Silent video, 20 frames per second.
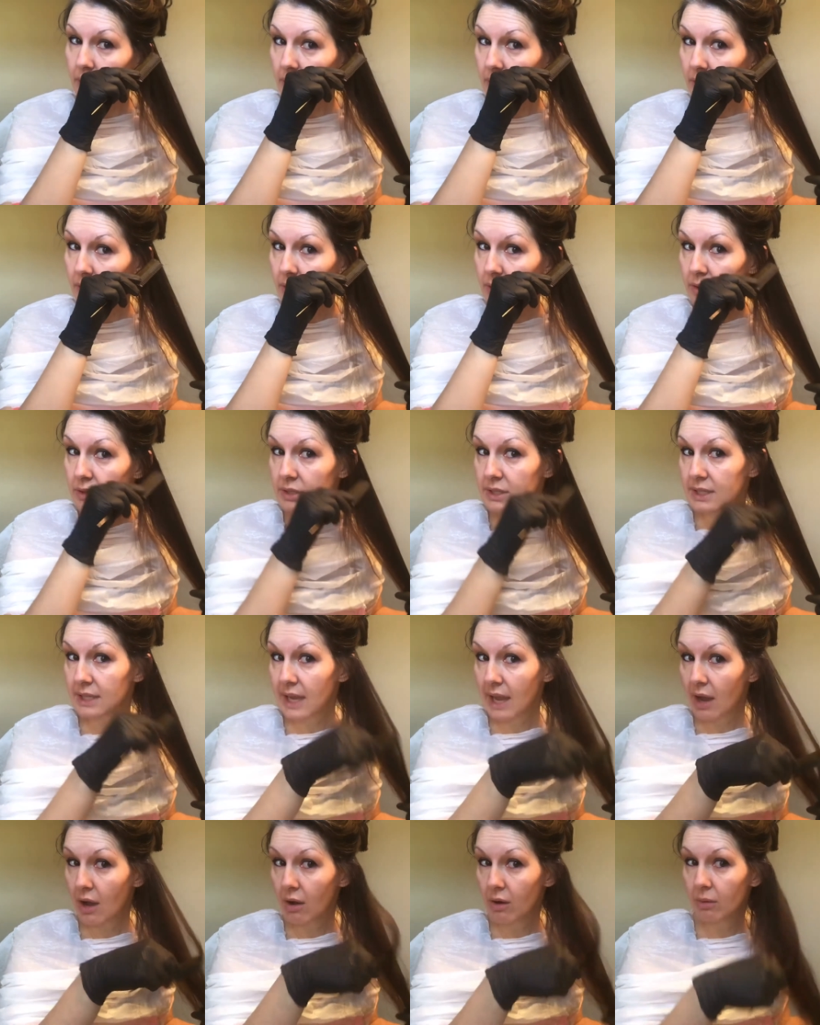your
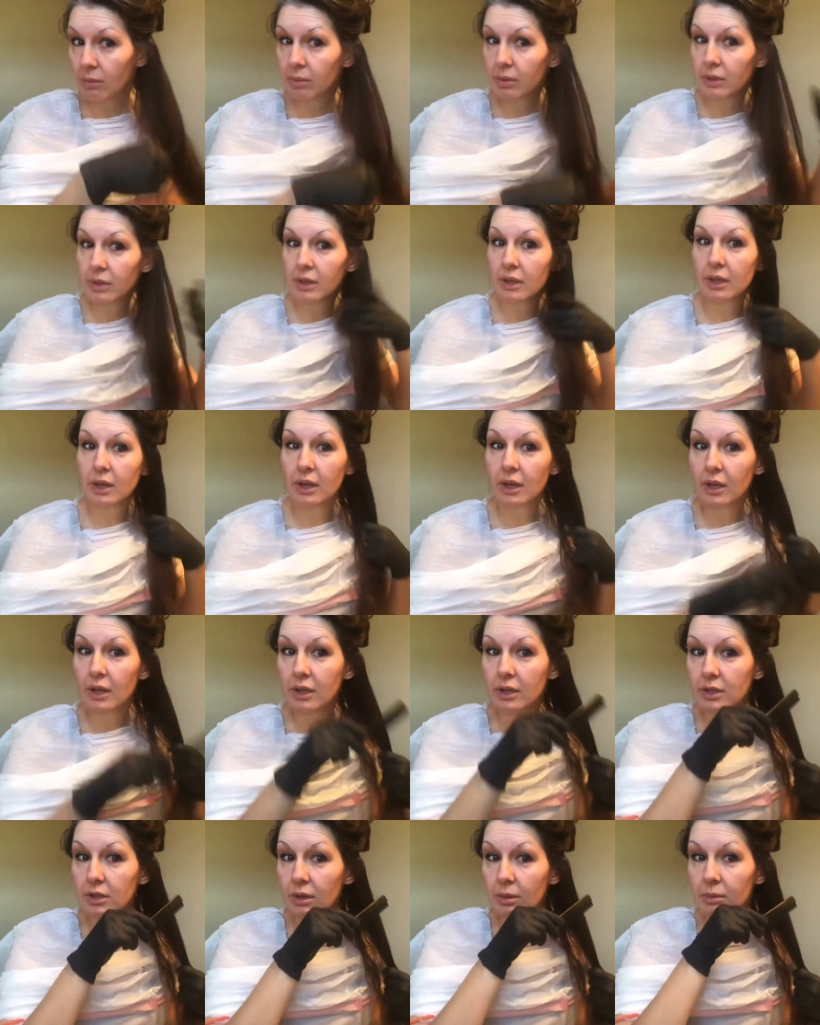scalp.
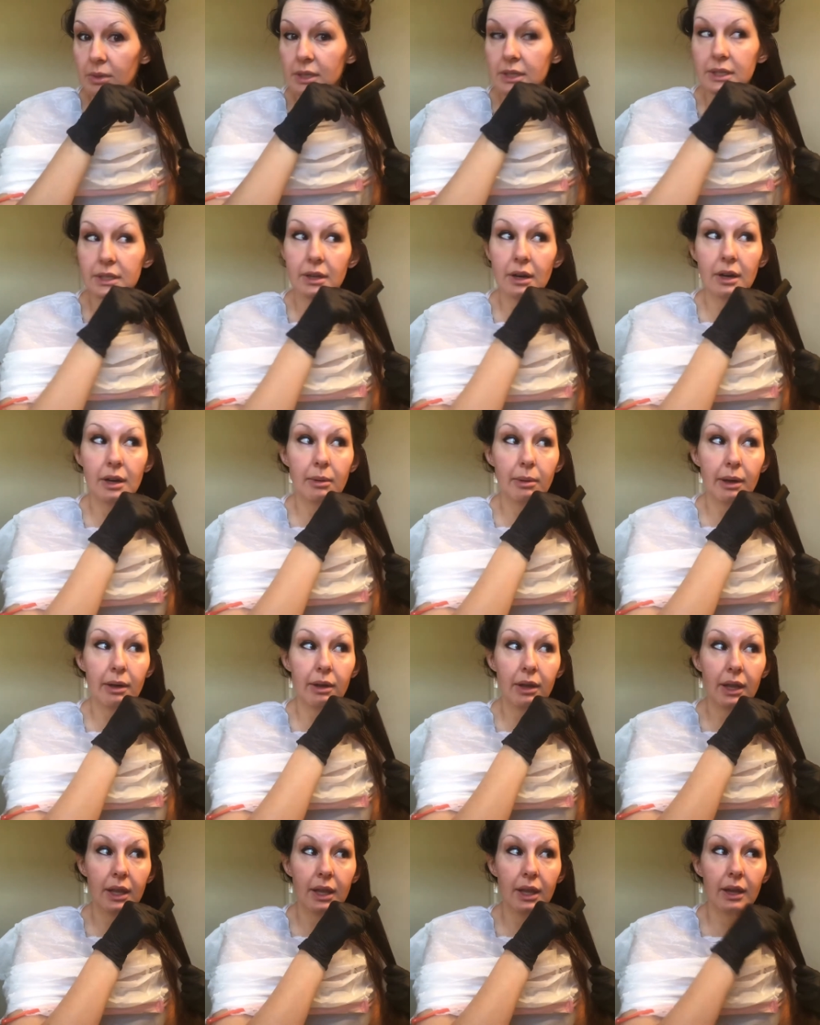So I'm going to start about
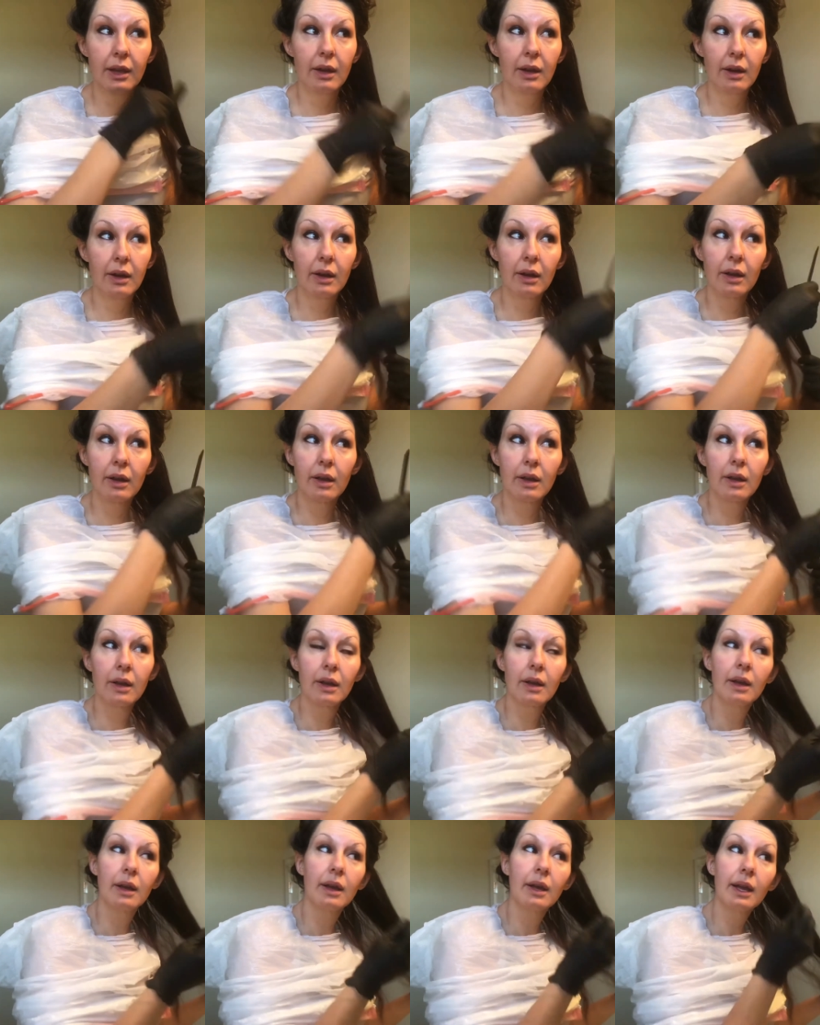here.
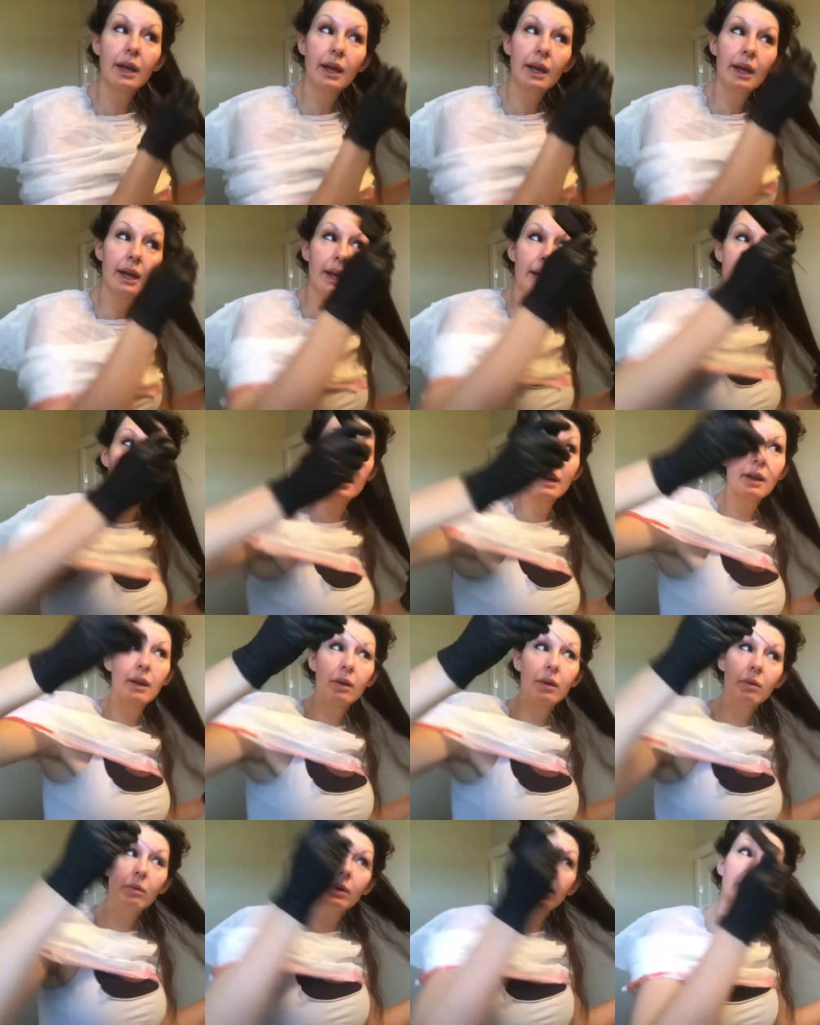And
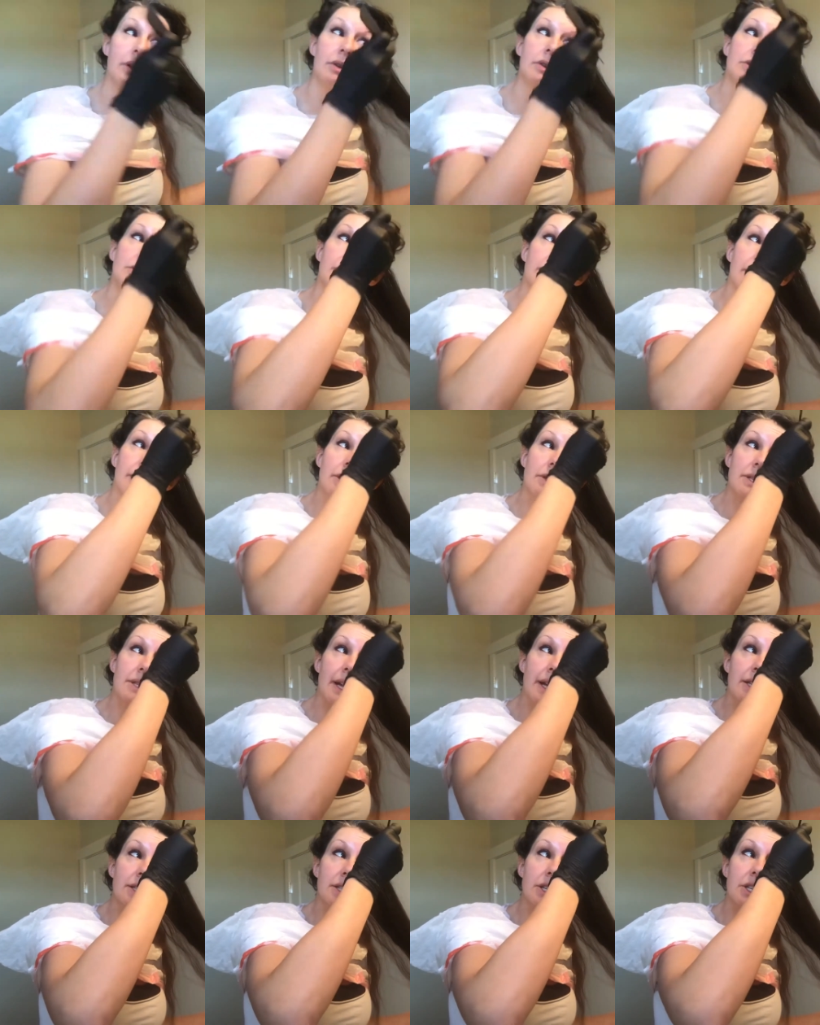when you're doing your
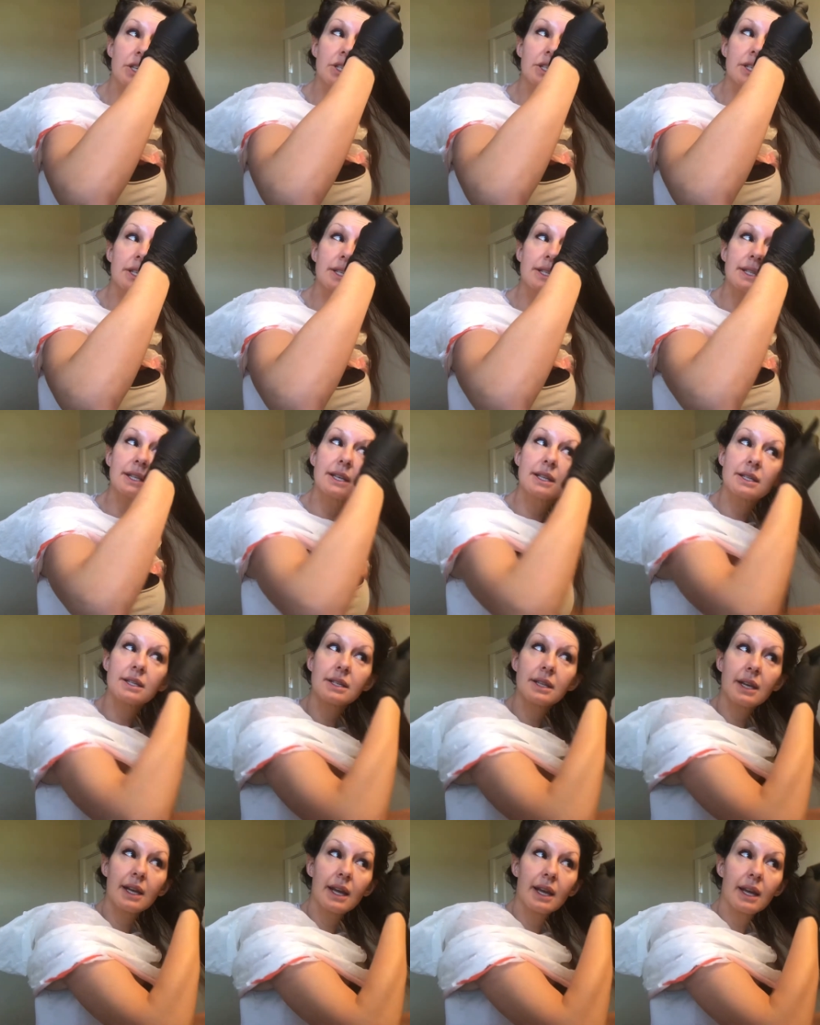sections, it says to
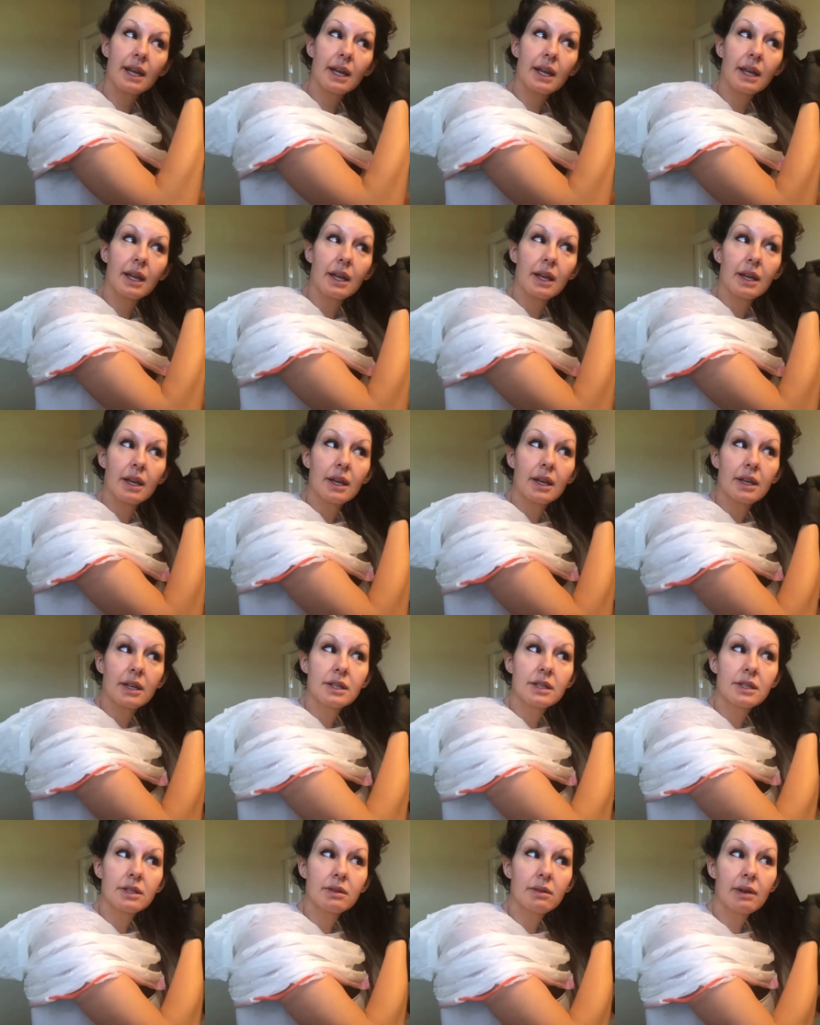kind of
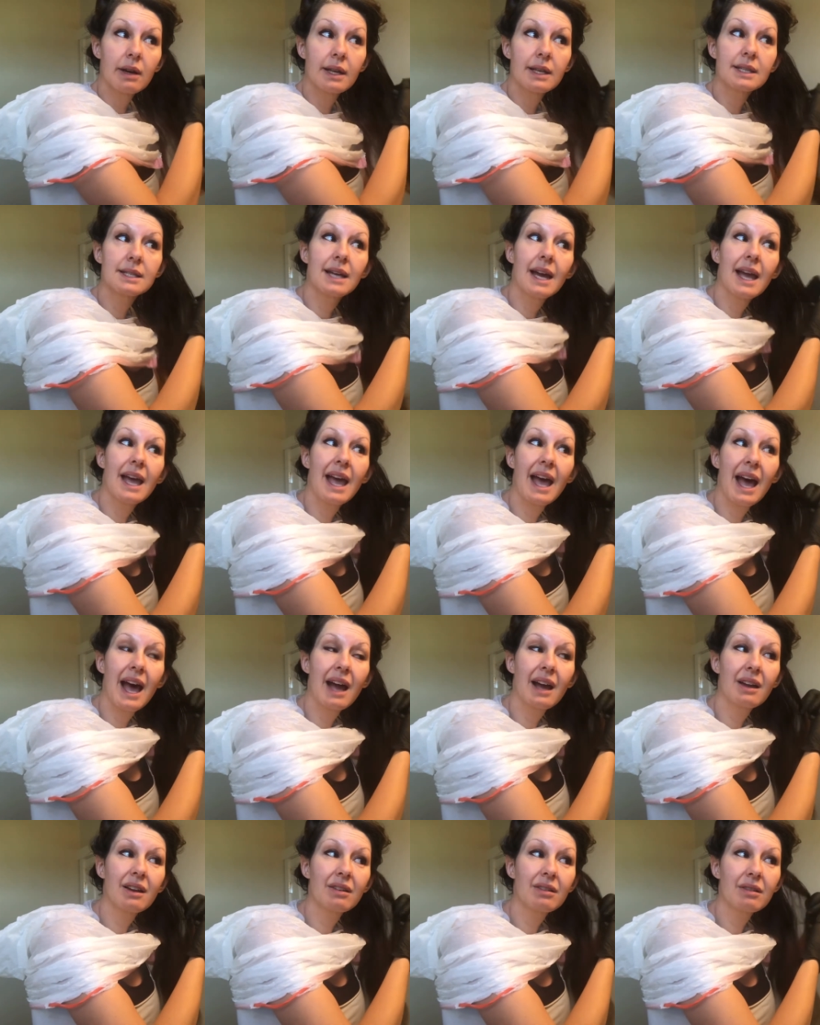do a
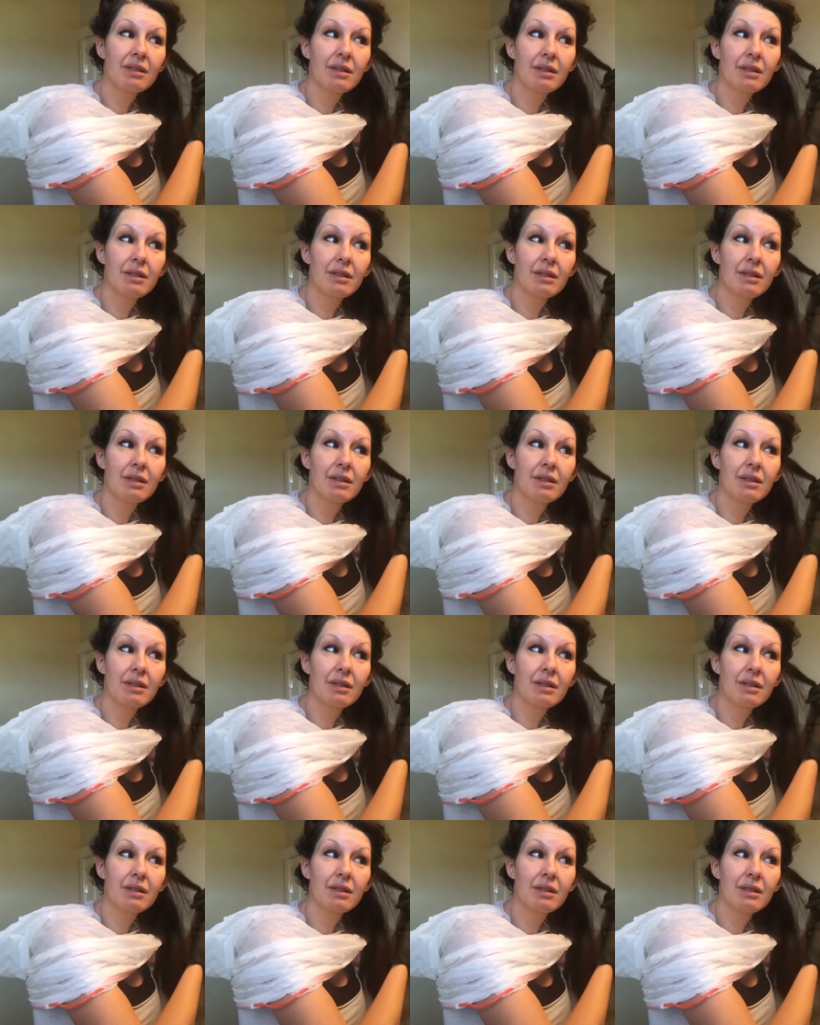diagonal.